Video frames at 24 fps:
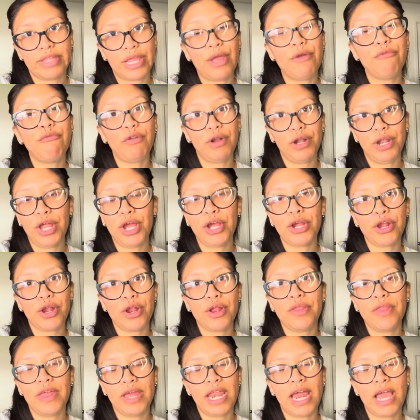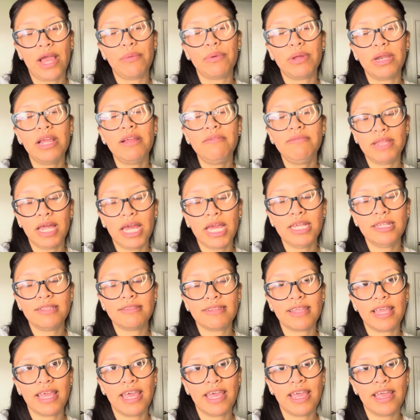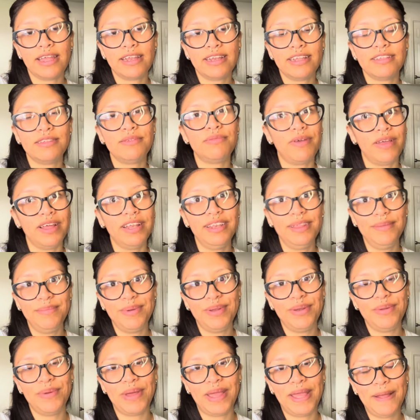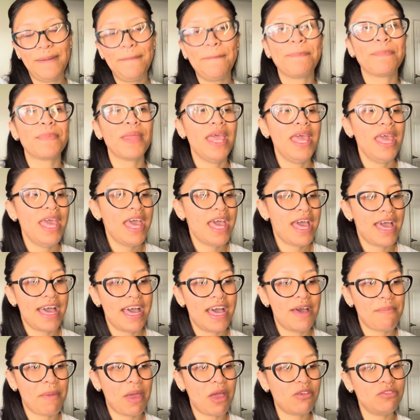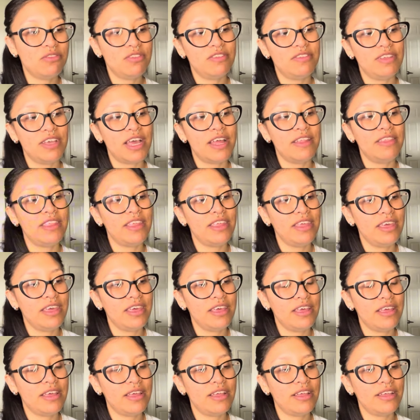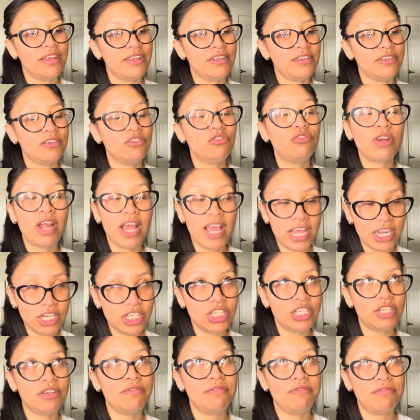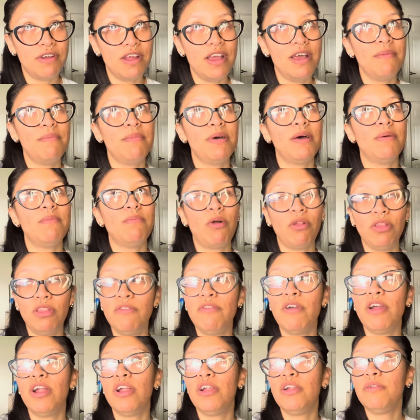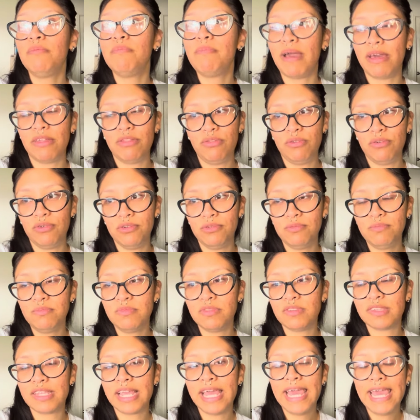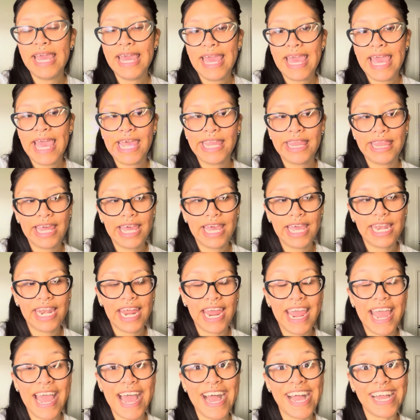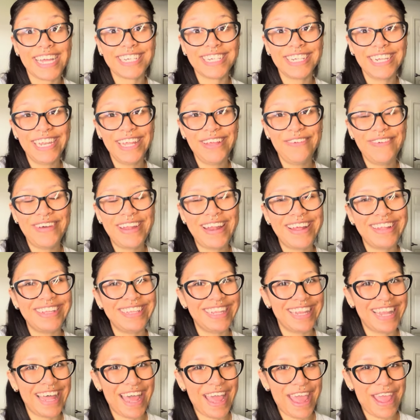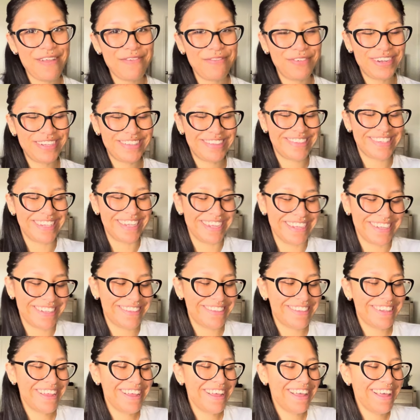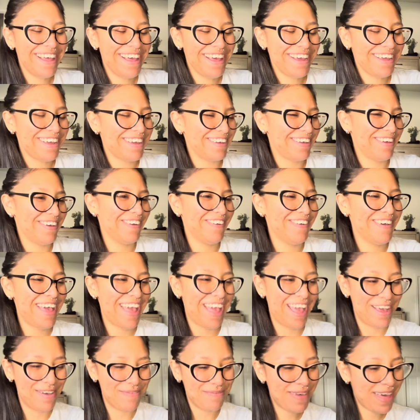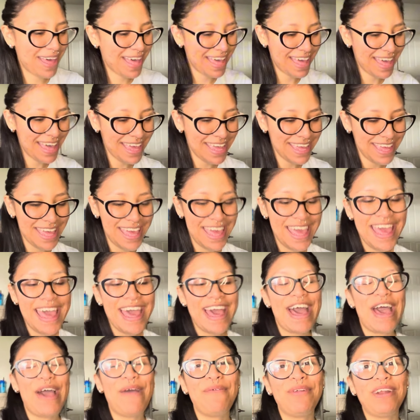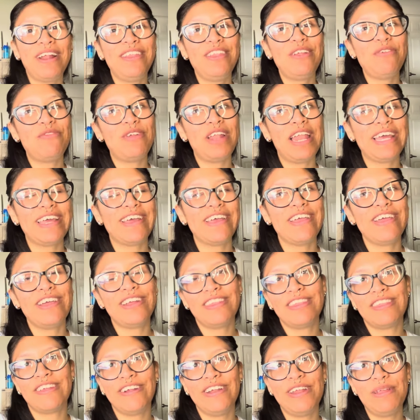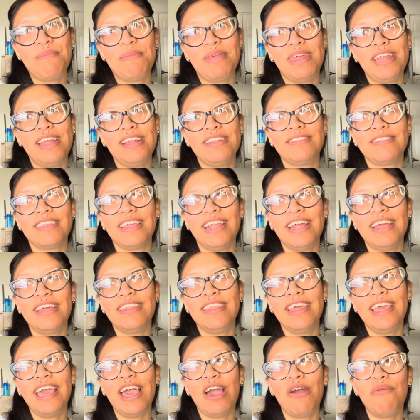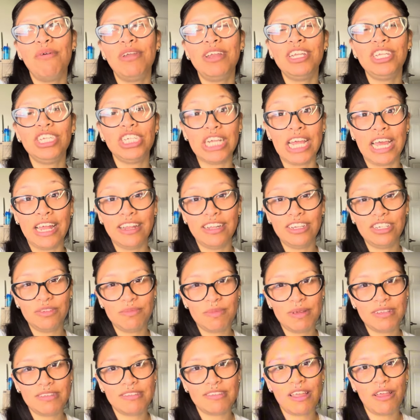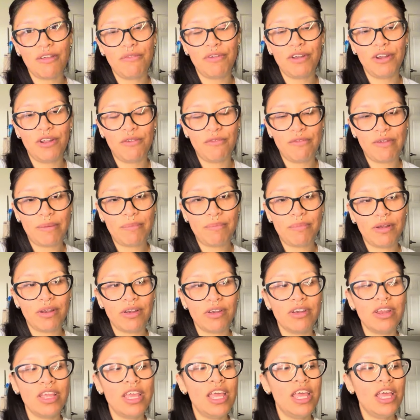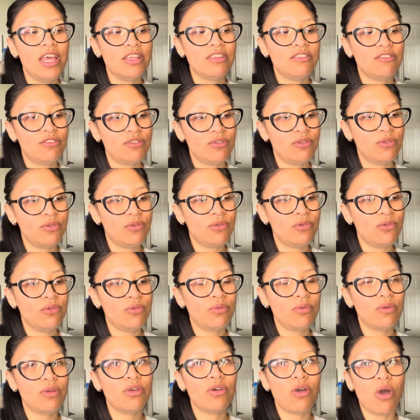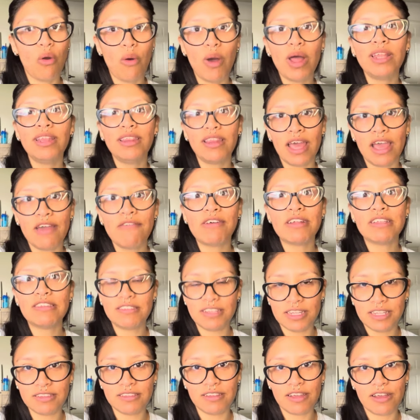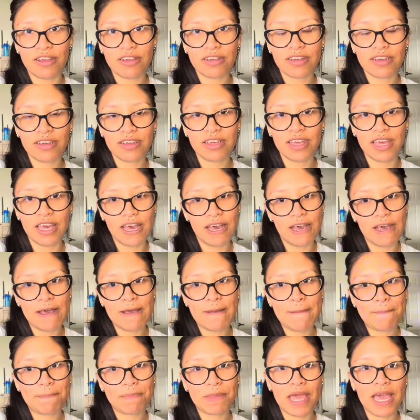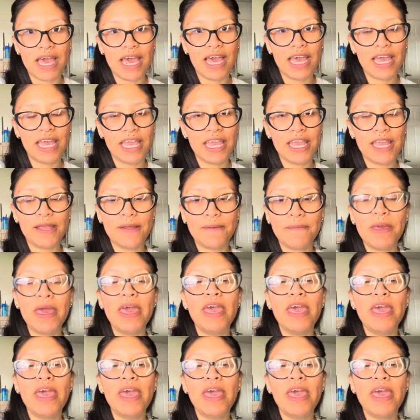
for longer than I would have liked, and is finally put away. I also took out the trash from both of our bathrooms, and then I actually went on live for TikTok. Who am I? I went on there for like a good 30 minutes, and I think I want to challenge myself for November to go on live on TikTok. I